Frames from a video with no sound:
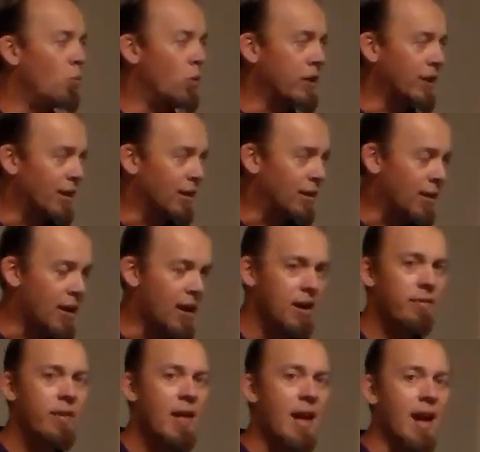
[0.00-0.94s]
We get a
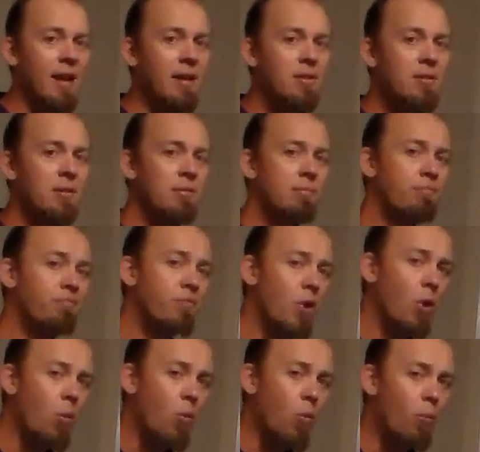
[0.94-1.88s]
lot of that,
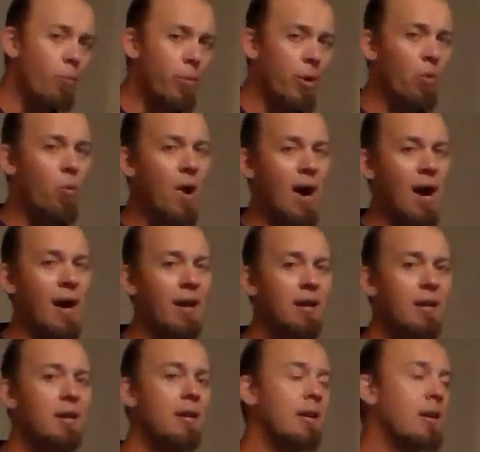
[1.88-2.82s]
but why?
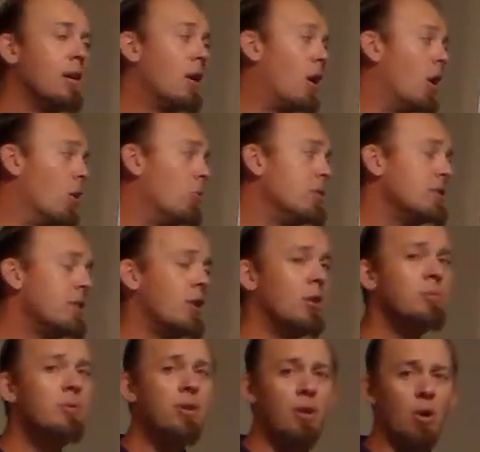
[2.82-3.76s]
Always
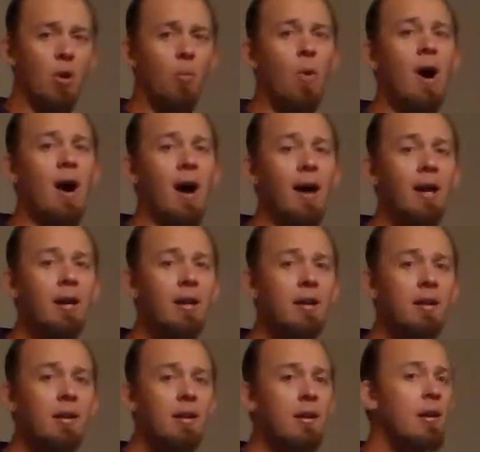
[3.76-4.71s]
helps to know why.
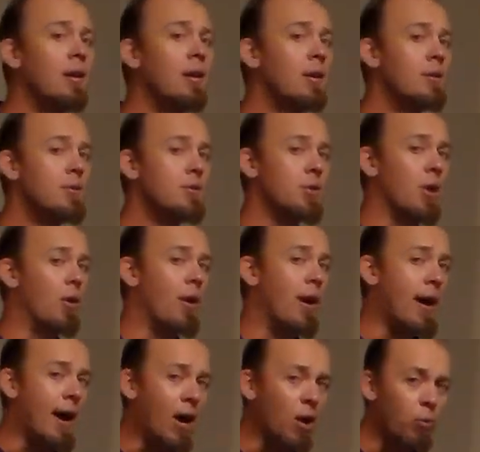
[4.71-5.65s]

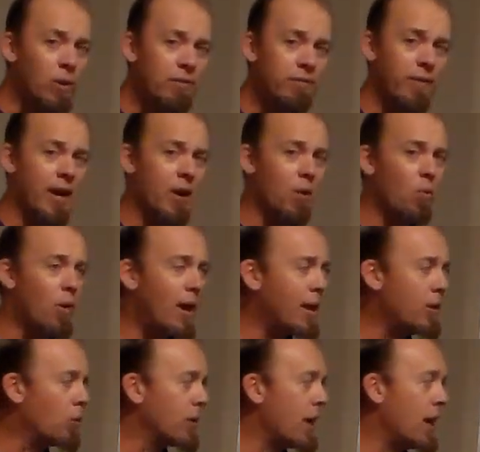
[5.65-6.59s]
So how do we find
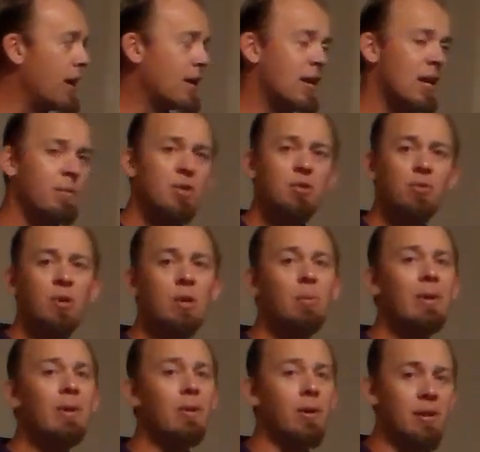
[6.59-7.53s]
why in organic
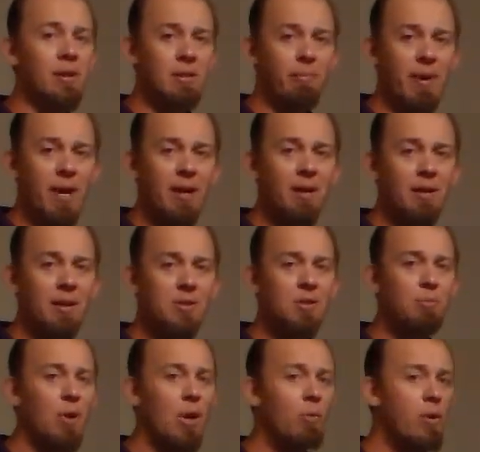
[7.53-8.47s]
chemistry? We look at the
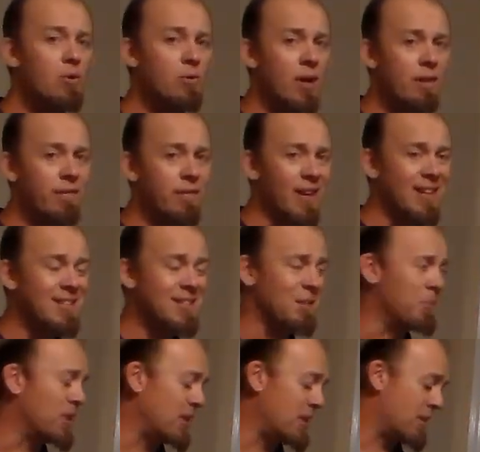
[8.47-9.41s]
mechanism and we try to find
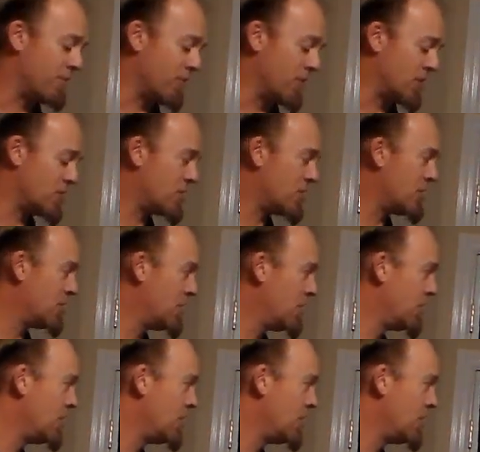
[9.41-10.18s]
something different.